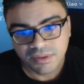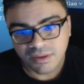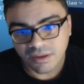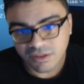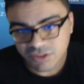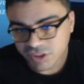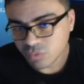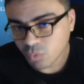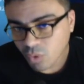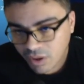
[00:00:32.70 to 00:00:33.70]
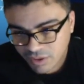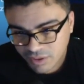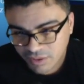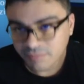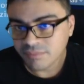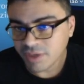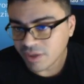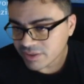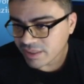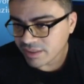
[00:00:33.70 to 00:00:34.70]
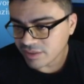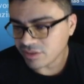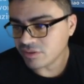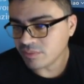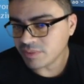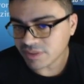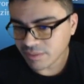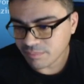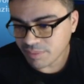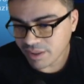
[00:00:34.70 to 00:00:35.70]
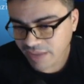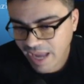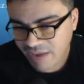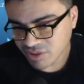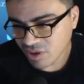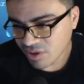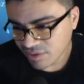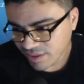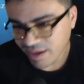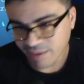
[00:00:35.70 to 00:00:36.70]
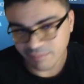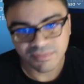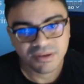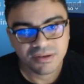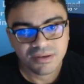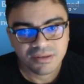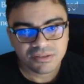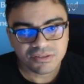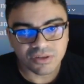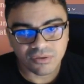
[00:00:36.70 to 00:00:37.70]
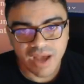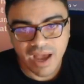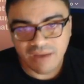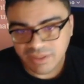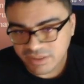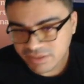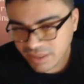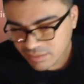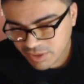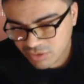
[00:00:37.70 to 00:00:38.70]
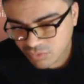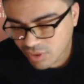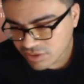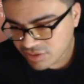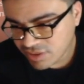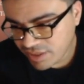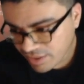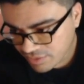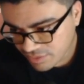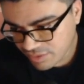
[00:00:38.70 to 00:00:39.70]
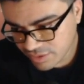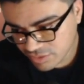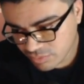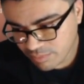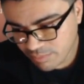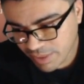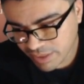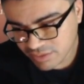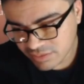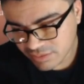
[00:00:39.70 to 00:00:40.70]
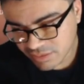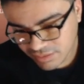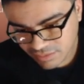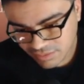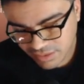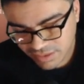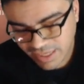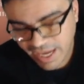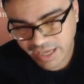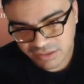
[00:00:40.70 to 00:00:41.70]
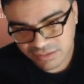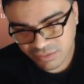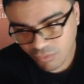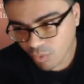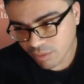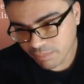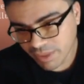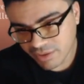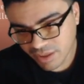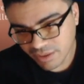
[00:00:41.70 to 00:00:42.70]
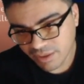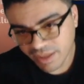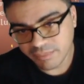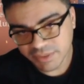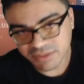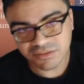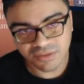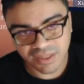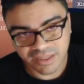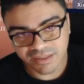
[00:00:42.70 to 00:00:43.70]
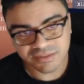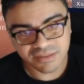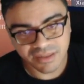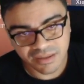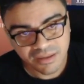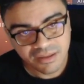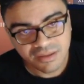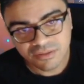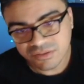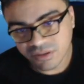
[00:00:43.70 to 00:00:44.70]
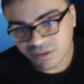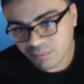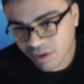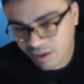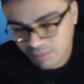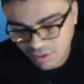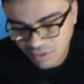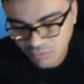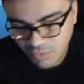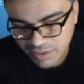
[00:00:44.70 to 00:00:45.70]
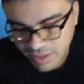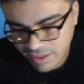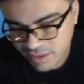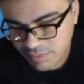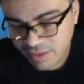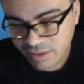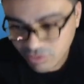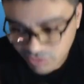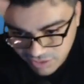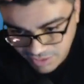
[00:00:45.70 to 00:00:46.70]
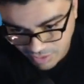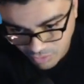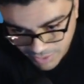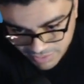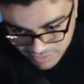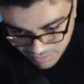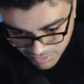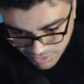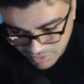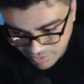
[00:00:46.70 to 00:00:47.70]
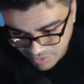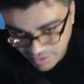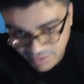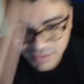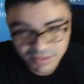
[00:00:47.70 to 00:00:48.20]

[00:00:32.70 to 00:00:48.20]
Uh, she's water. You know, it's like it's it's almost like playing Avatar the game. So having these elements work together is what makes the the attacks work better on the enemies. So like let's say turn to Barbara, wet the enemy, and you'll see like a wet symbol on their head.